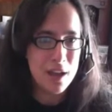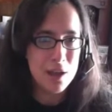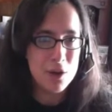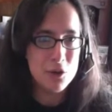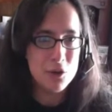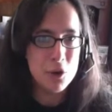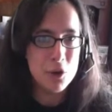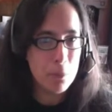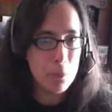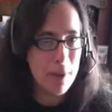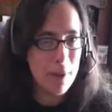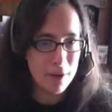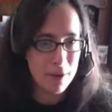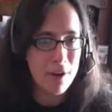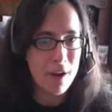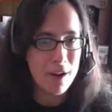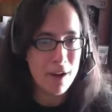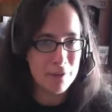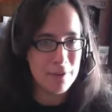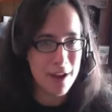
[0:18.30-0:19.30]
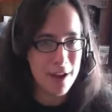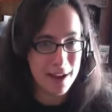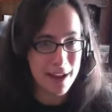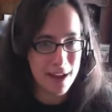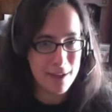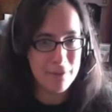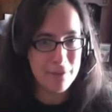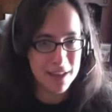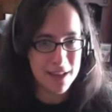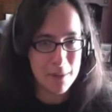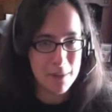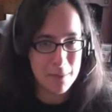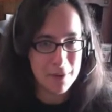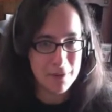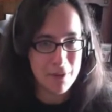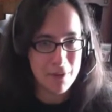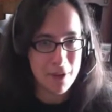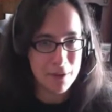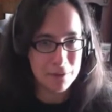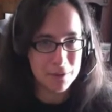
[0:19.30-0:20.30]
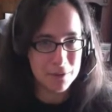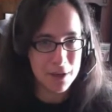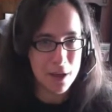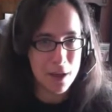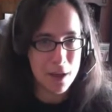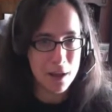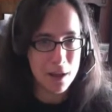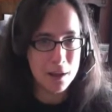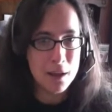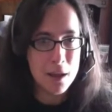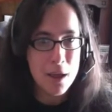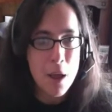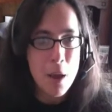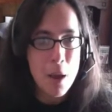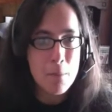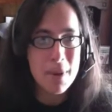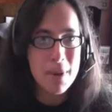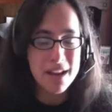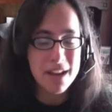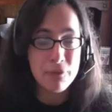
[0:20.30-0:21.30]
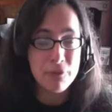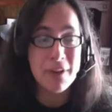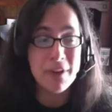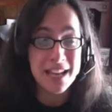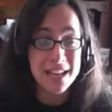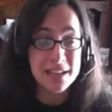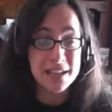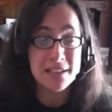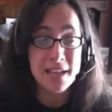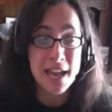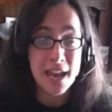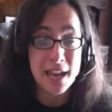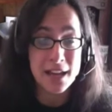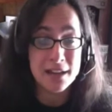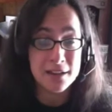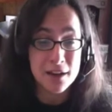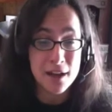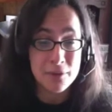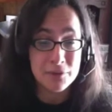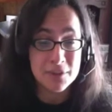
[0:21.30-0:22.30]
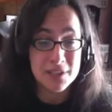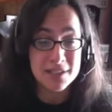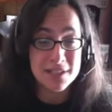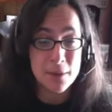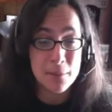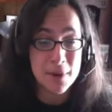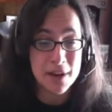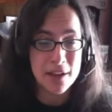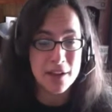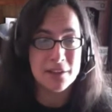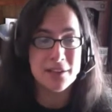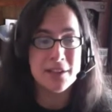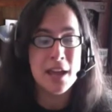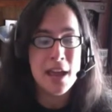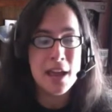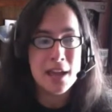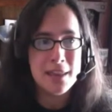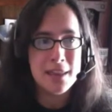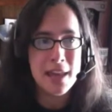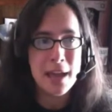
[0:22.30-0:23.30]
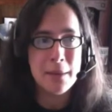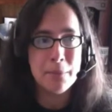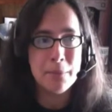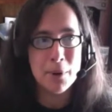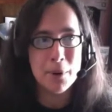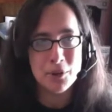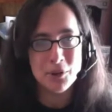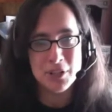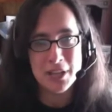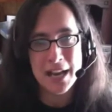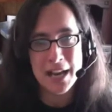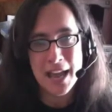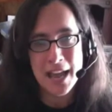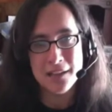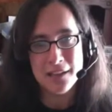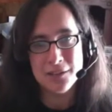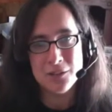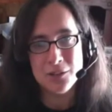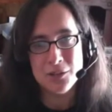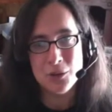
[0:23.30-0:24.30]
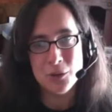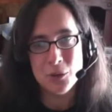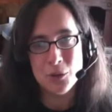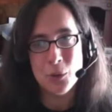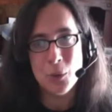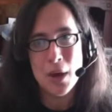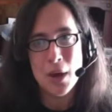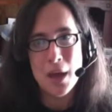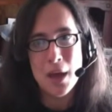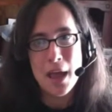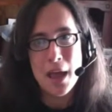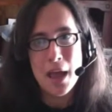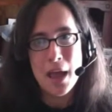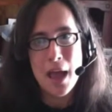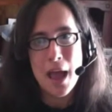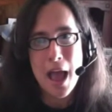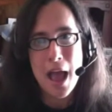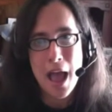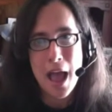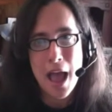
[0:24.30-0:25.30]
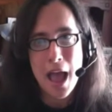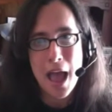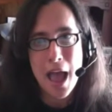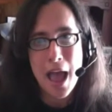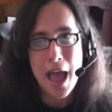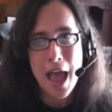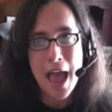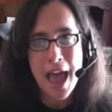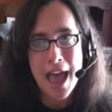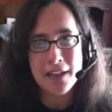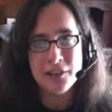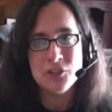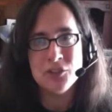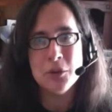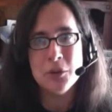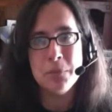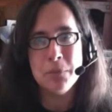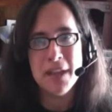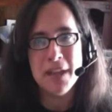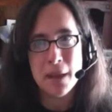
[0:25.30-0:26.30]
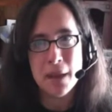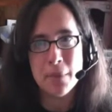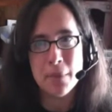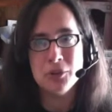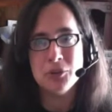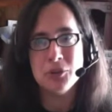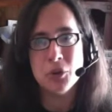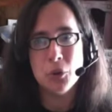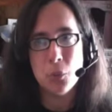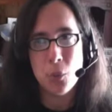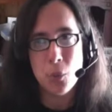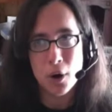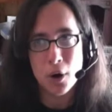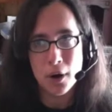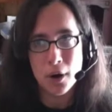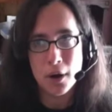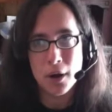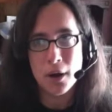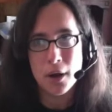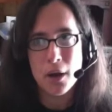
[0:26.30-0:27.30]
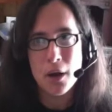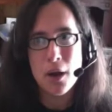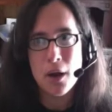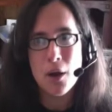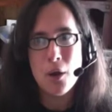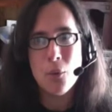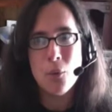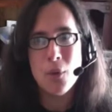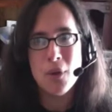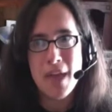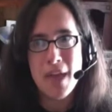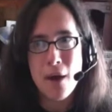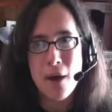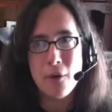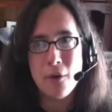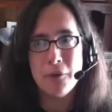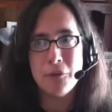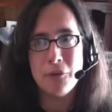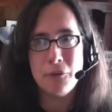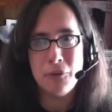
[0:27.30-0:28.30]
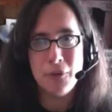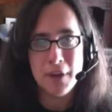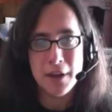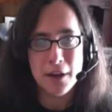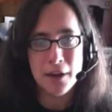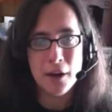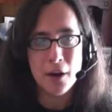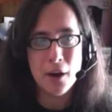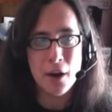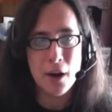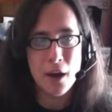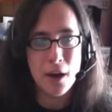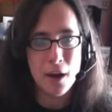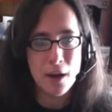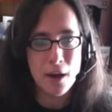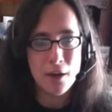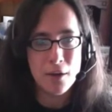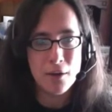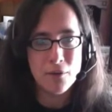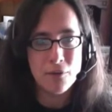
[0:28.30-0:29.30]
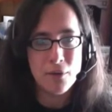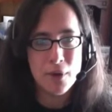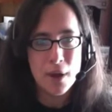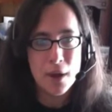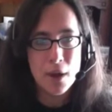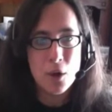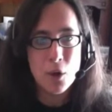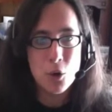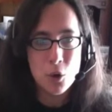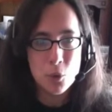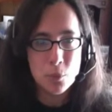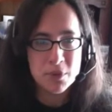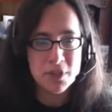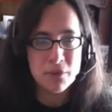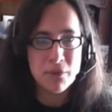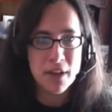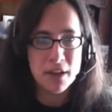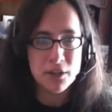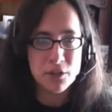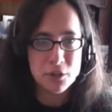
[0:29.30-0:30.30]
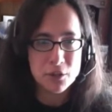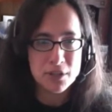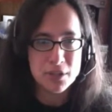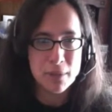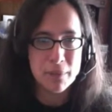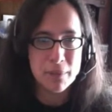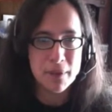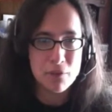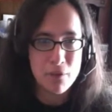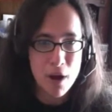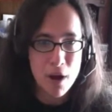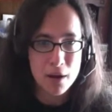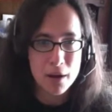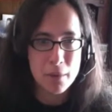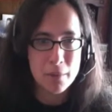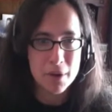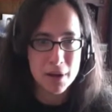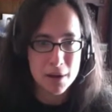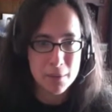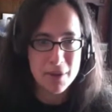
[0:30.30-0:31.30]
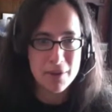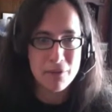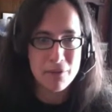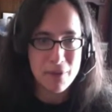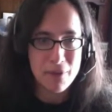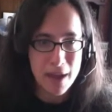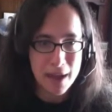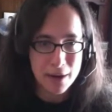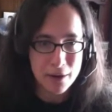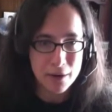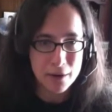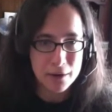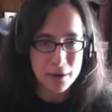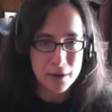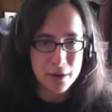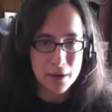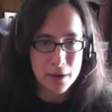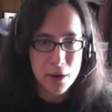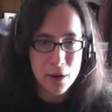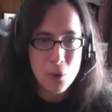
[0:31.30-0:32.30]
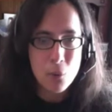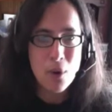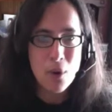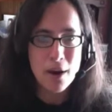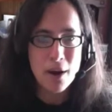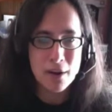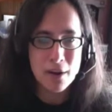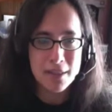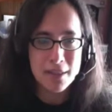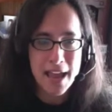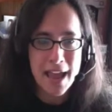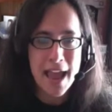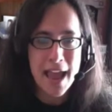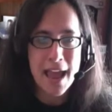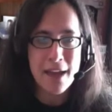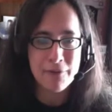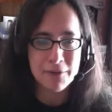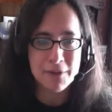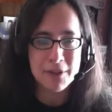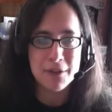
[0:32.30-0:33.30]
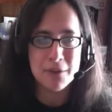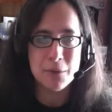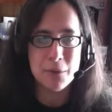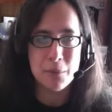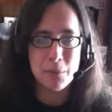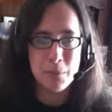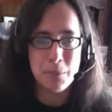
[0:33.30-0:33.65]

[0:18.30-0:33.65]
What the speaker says: you're better off not having them involved at all. But if it is handed off to someone else, that person has to be able to work without fear of, oops, if I do something wrong, I'm going to be fired. Where they have to